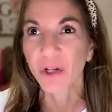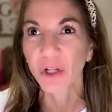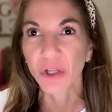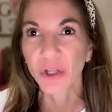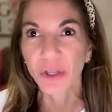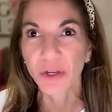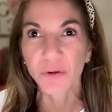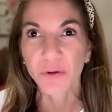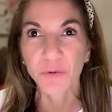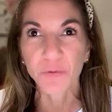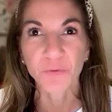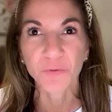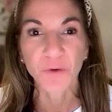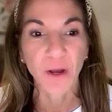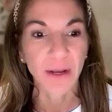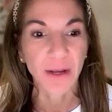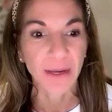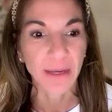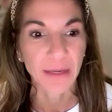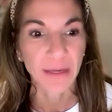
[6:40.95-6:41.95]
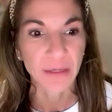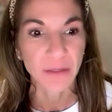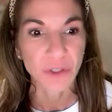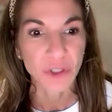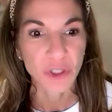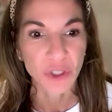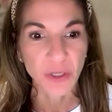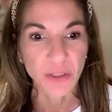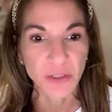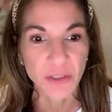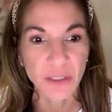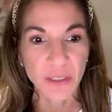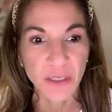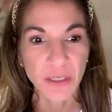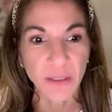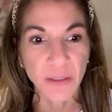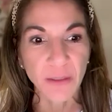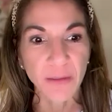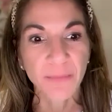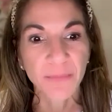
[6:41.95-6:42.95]
clarifying,
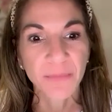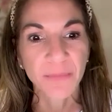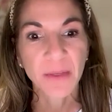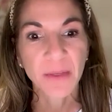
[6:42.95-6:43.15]
adjusting,